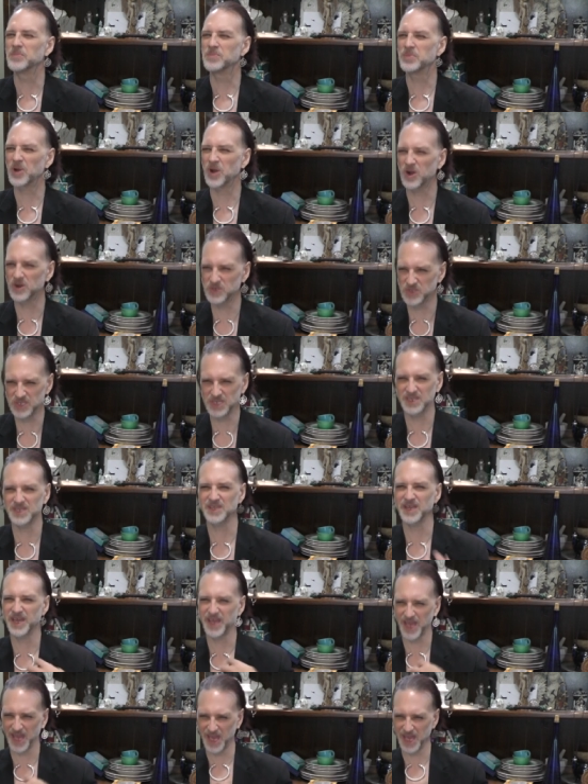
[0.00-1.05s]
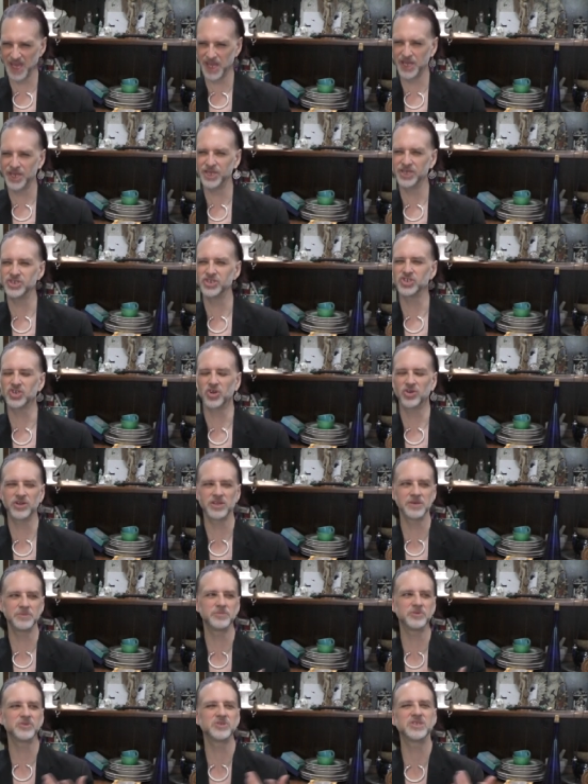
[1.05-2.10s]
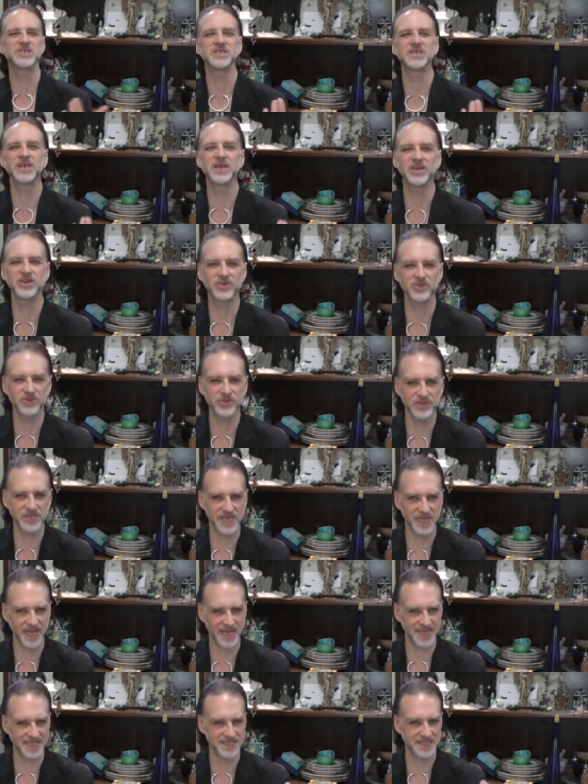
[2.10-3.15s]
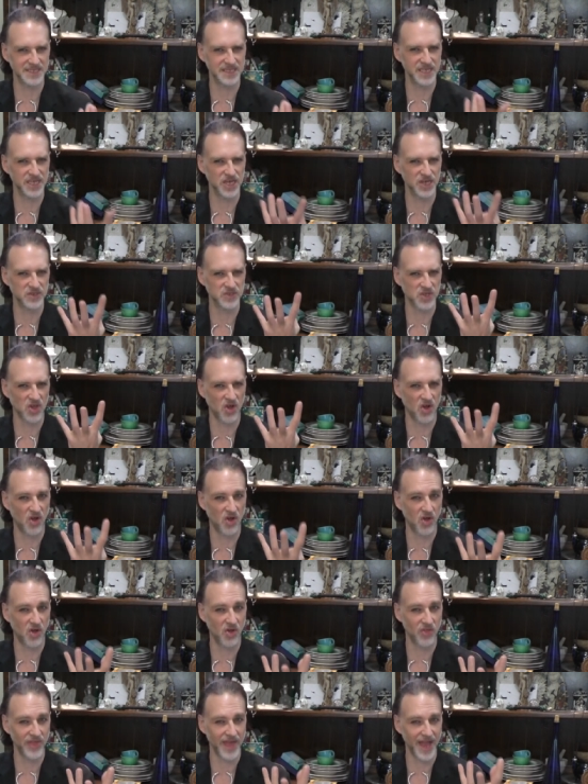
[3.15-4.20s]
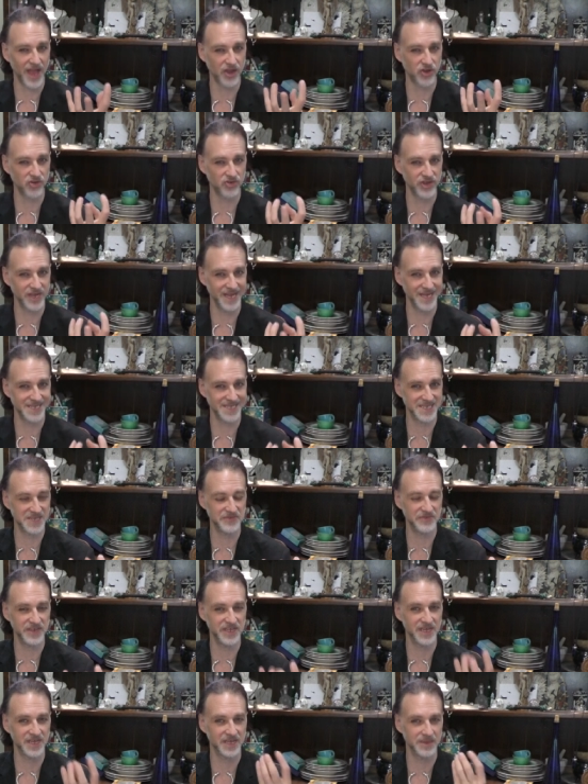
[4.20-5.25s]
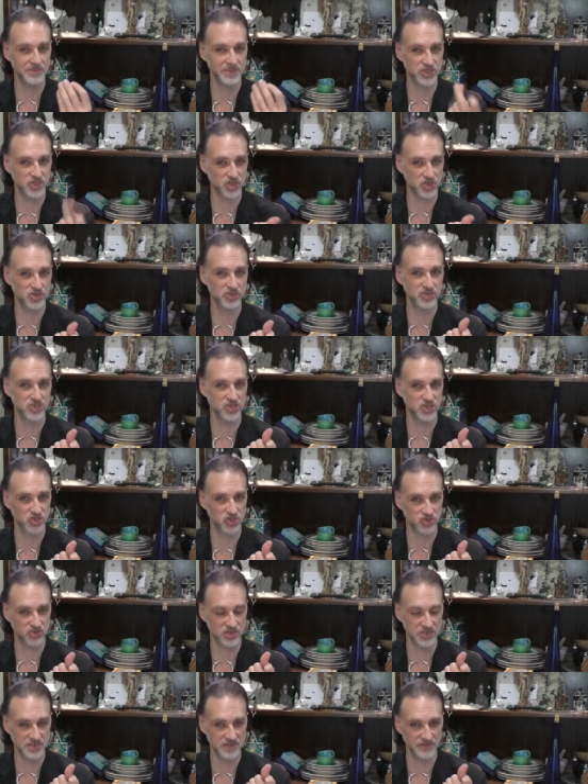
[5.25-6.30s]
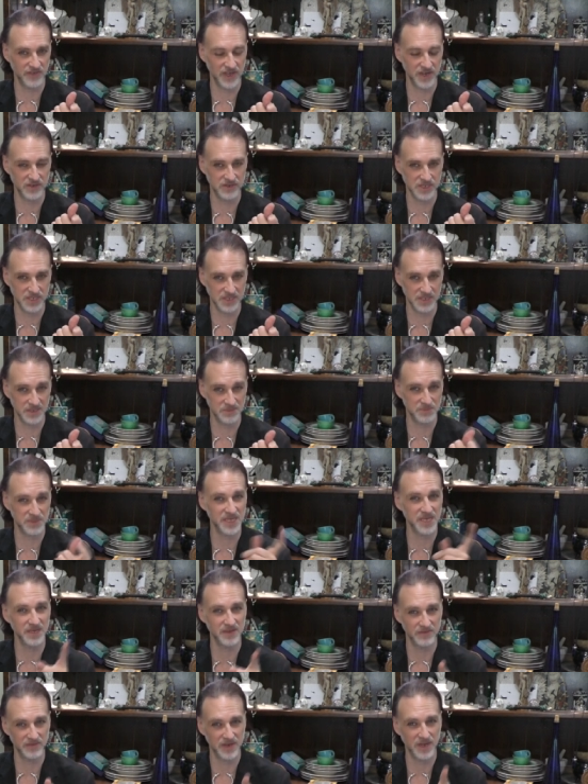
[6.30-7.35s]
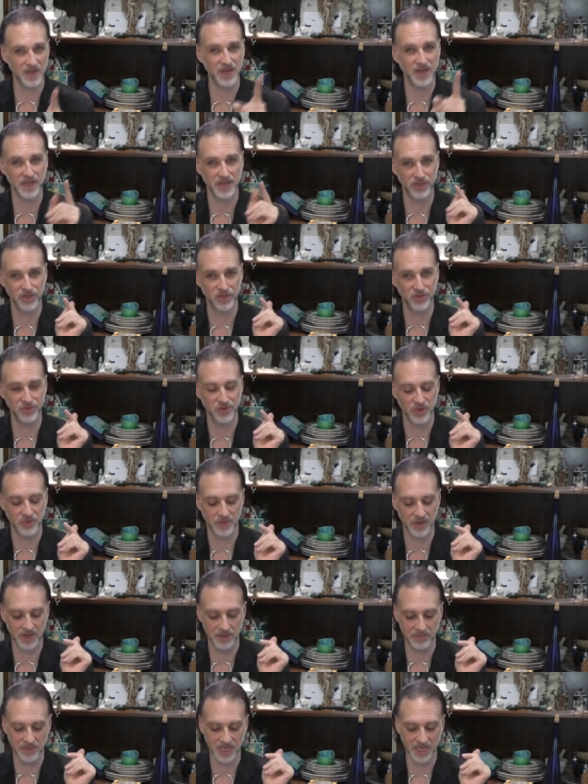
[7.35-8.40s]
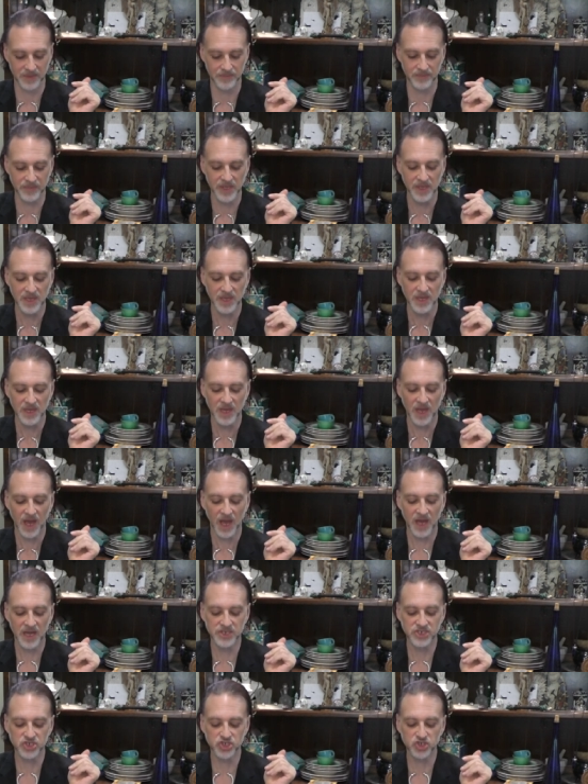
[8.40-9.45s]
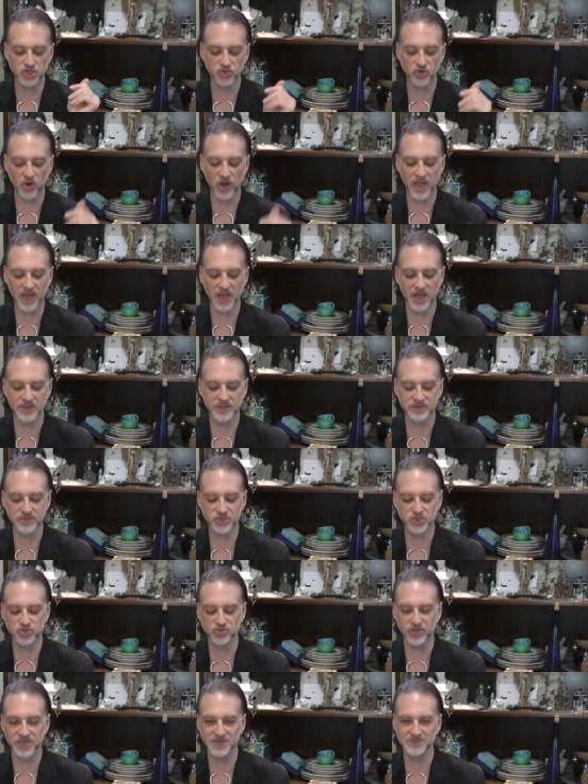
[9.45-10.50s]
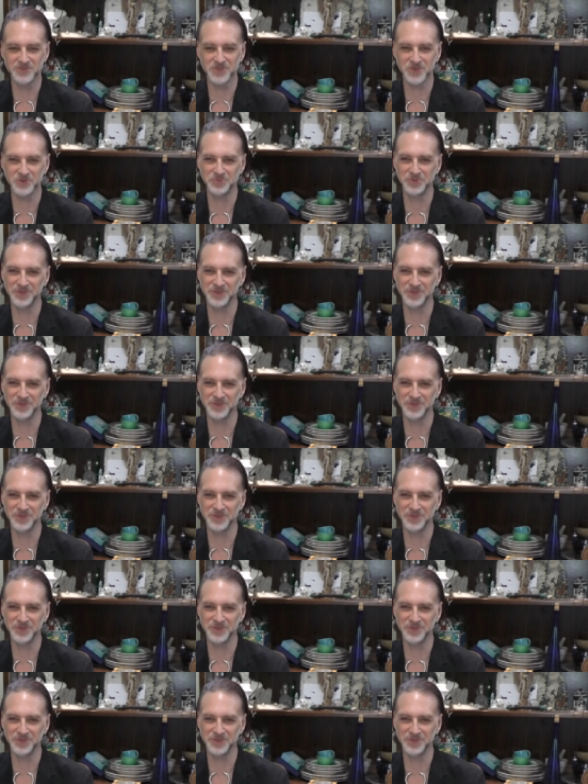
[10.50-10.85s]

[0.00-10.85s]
personally, like internally, particularly as Leos, all that creativity can be turned to destructive energy in the blink of an eye. You know what I mean. Uh, destroying others' dreams or